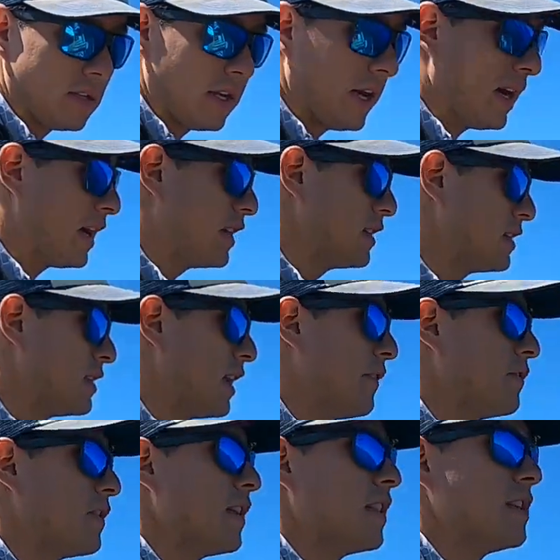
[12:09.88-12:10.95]
yeah,
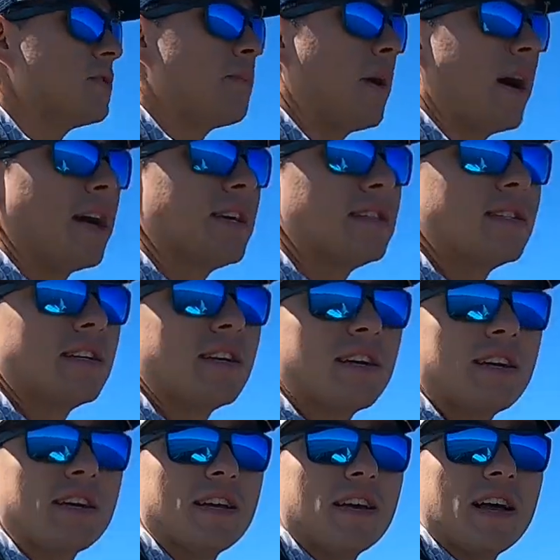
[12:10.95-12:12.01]
definitely spined.
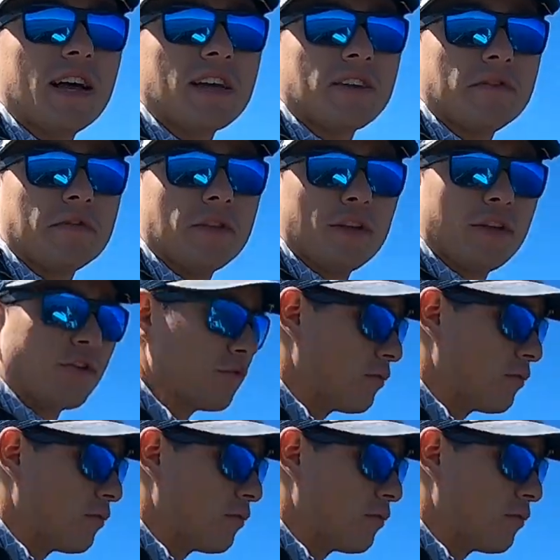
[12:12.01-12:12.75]
I can feel it